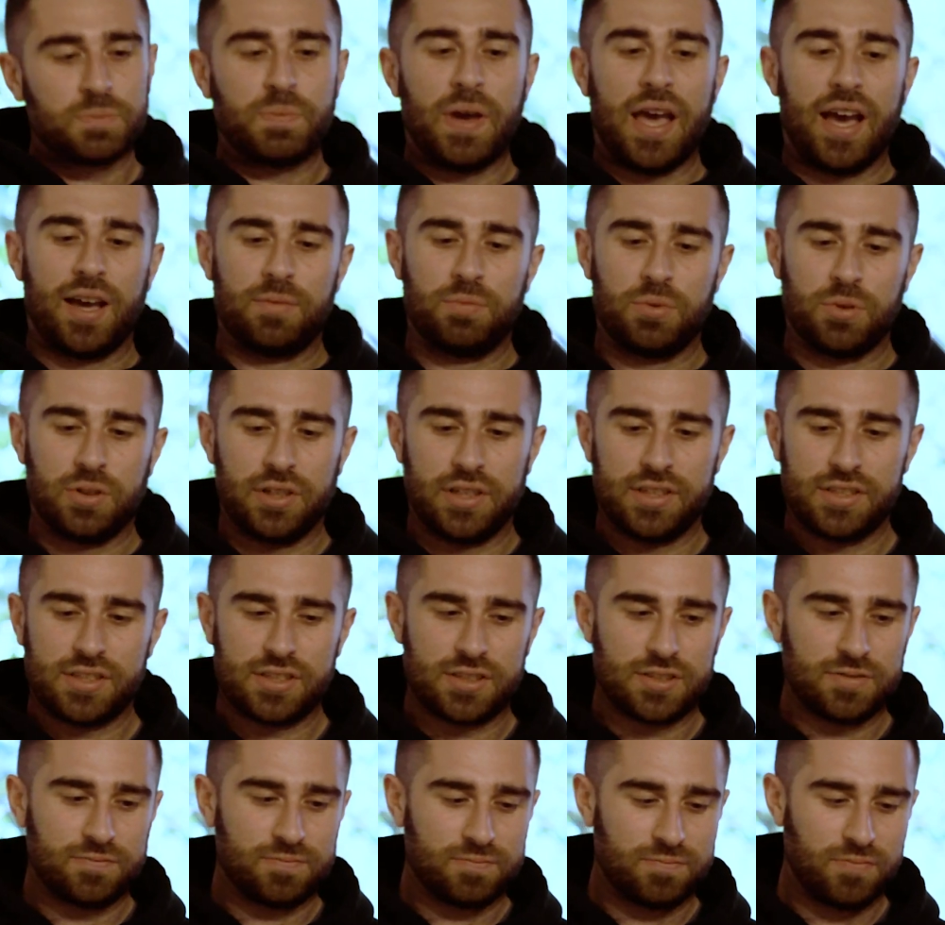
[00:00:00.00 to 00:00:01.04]
bad
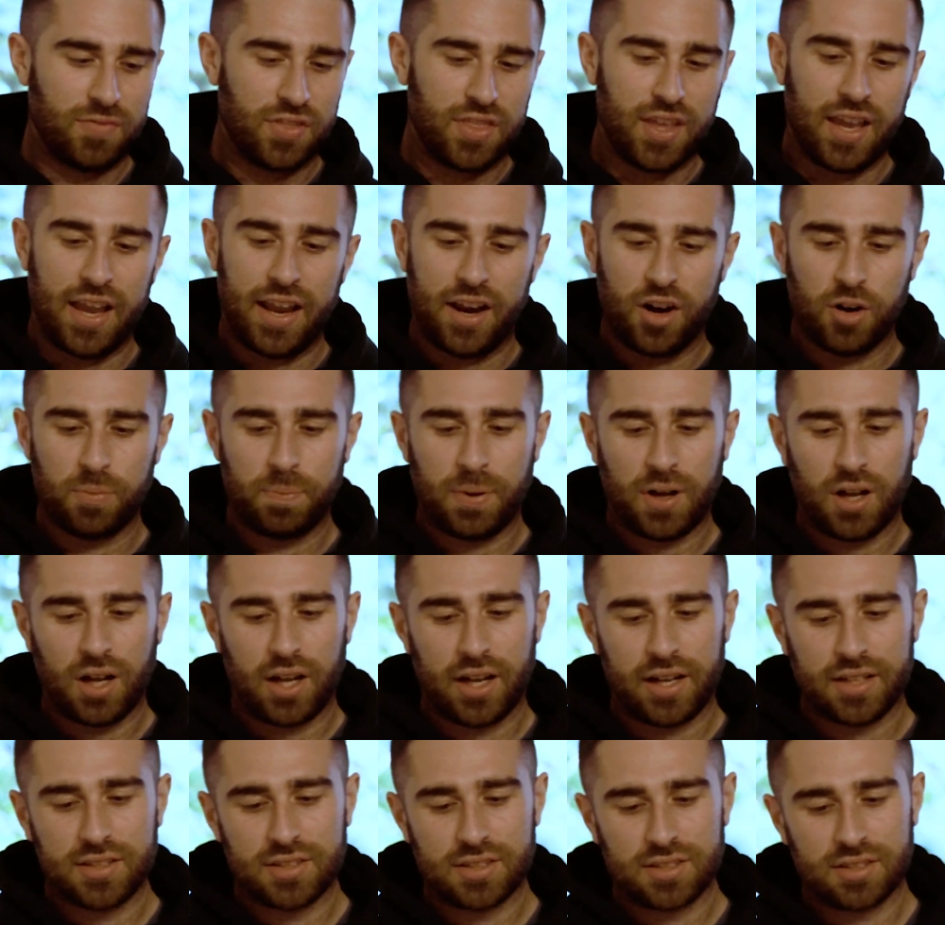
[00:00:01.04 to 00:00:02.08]
boys, the
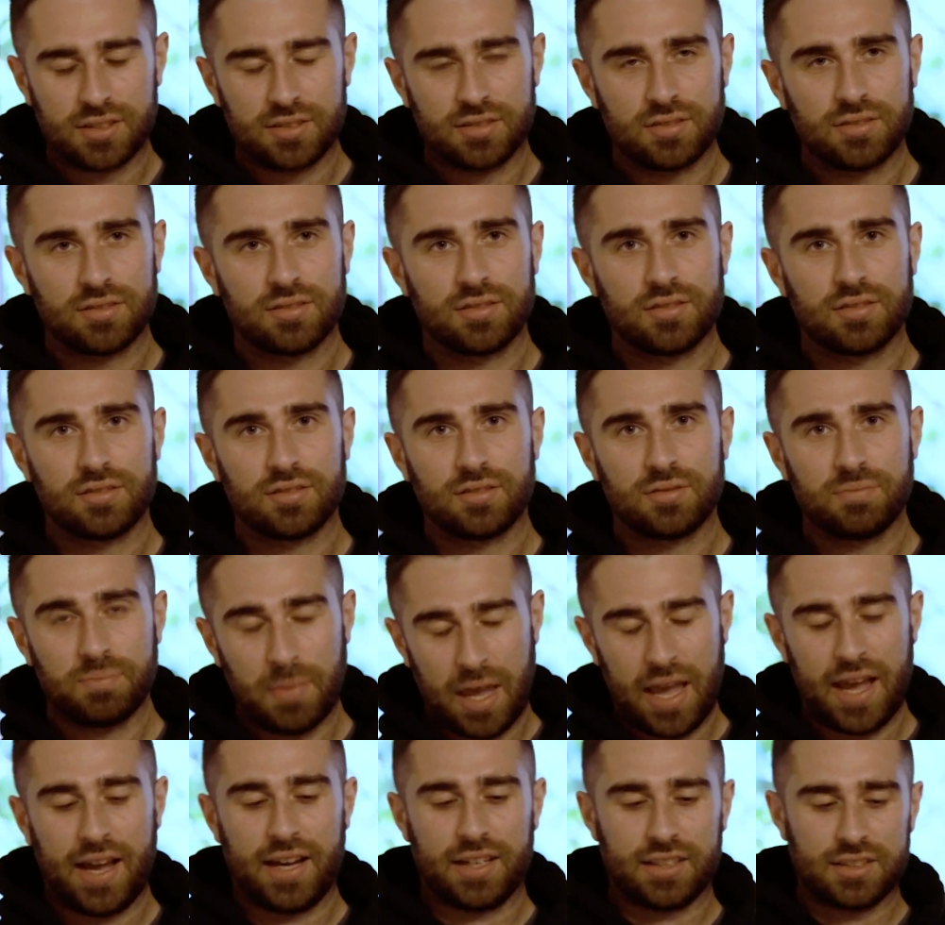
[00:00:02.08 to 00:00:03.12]
AirPods
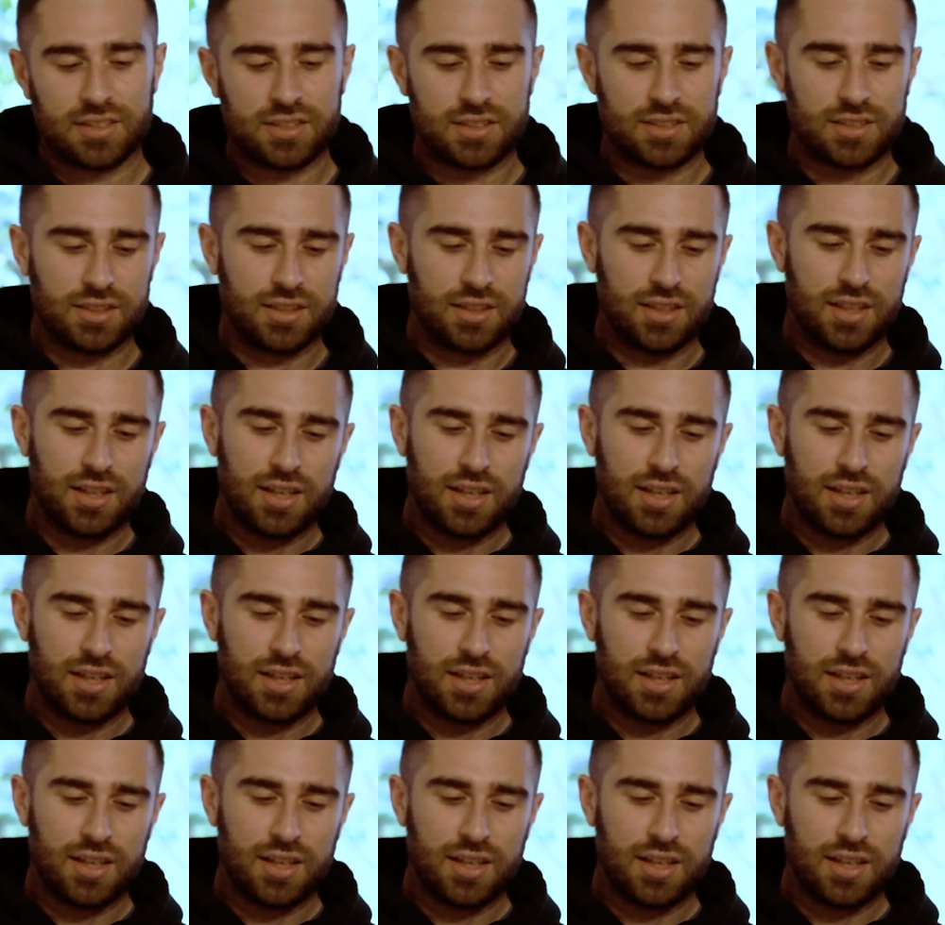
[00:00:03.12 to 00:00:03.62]
Max.